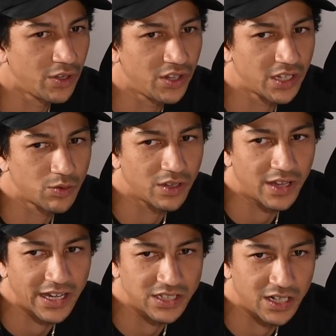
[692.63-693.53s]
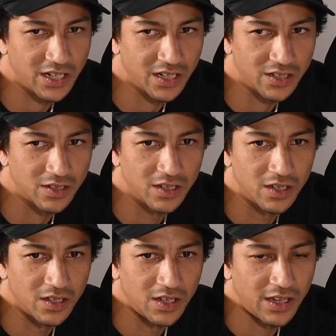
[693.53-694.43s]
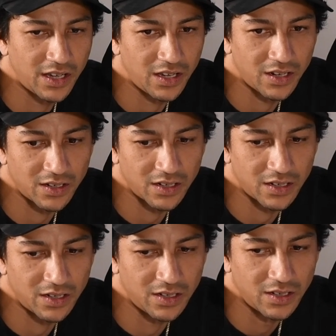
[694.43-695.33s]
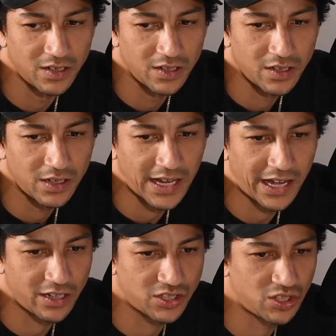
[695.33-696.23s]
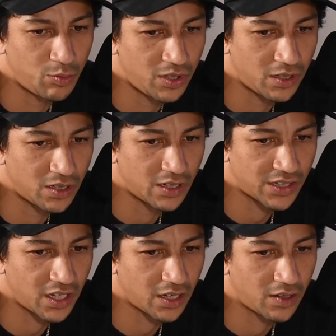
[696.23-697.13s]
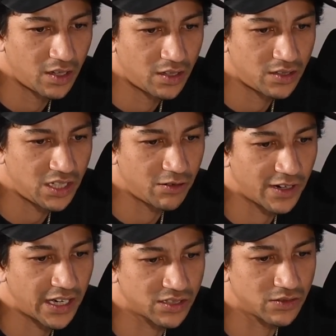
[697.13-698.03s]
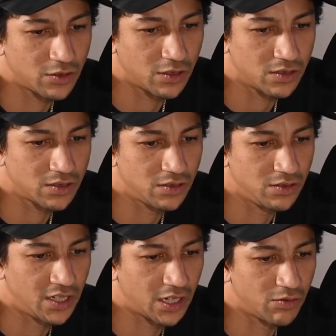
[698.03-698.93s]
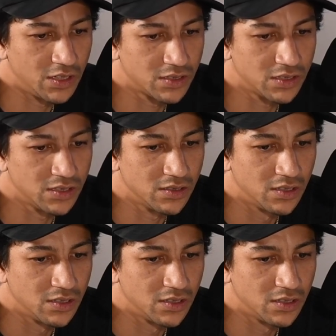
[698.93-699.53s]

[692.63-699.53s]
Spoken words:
We linked with like Don and Alec Jameer. I think D-Rex, of course, too. Derek Wilson.